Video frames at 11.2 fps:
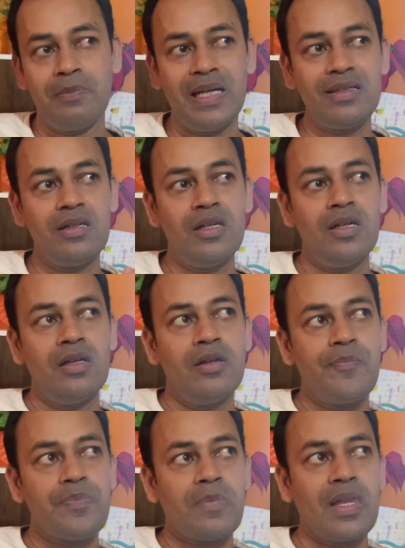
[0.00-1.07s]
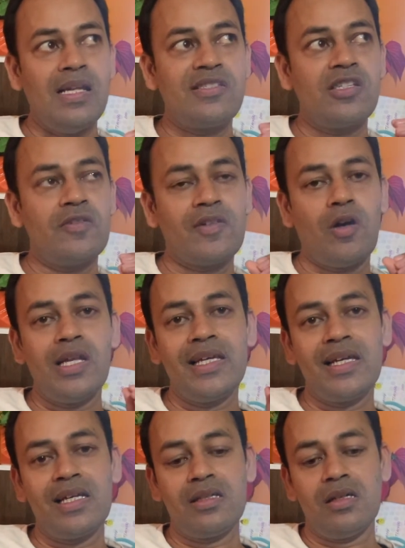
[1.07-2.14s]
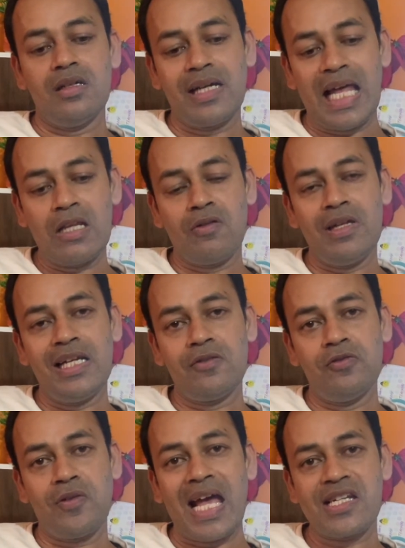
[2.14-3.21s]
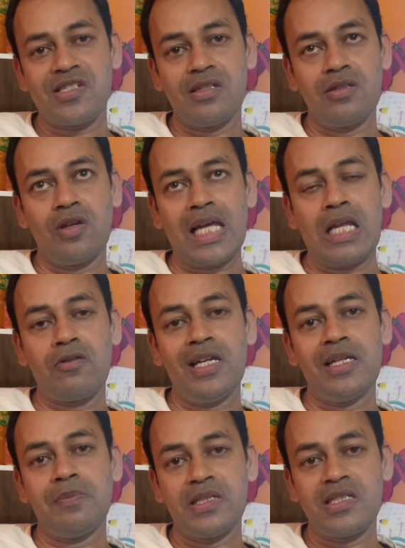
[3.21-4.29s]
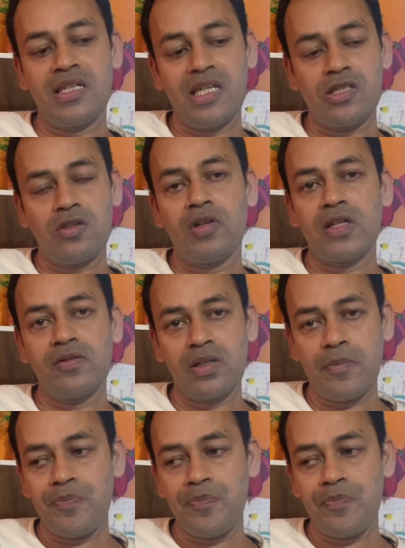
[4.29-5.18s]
But instead of calling it calculate fraction or calculate percentage or whatever,